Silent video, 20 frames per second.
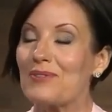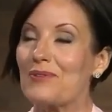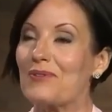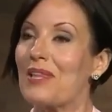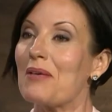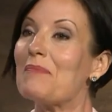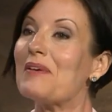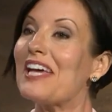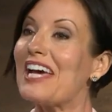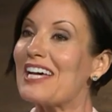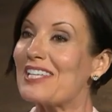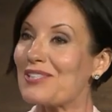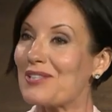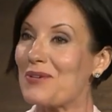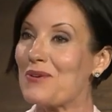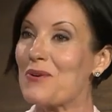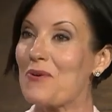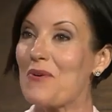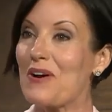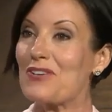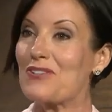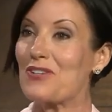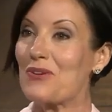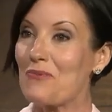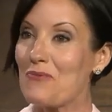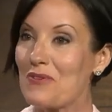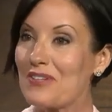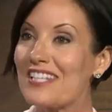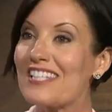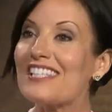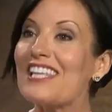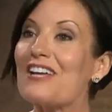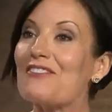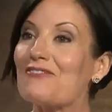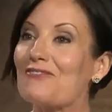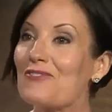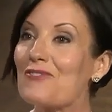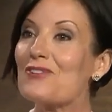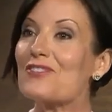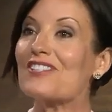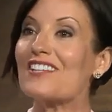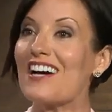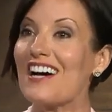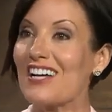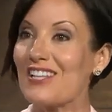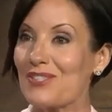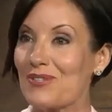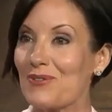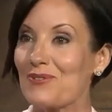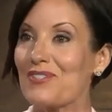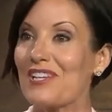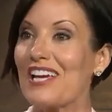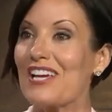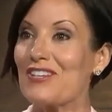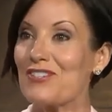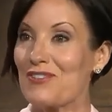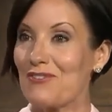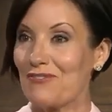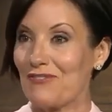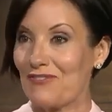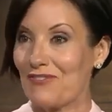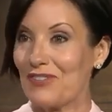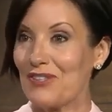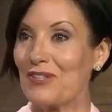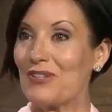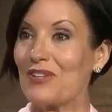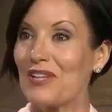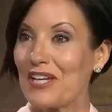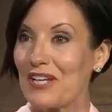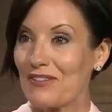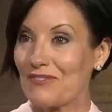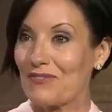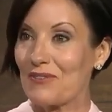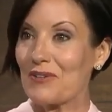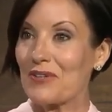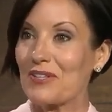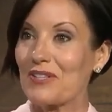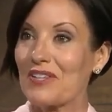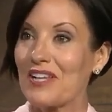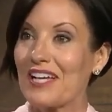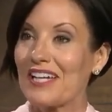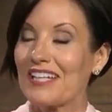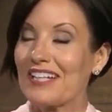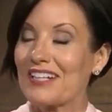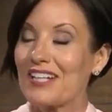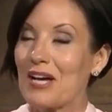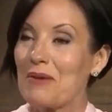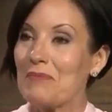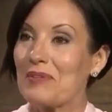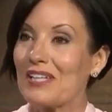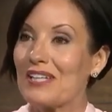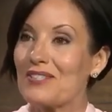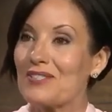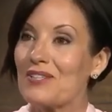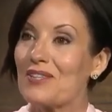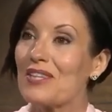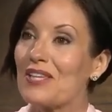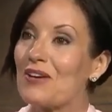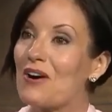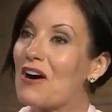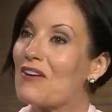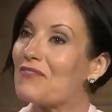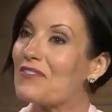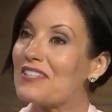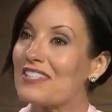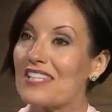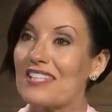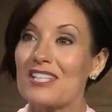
So let me ask you a question. What does that first consultation feel like for a client coming into the office?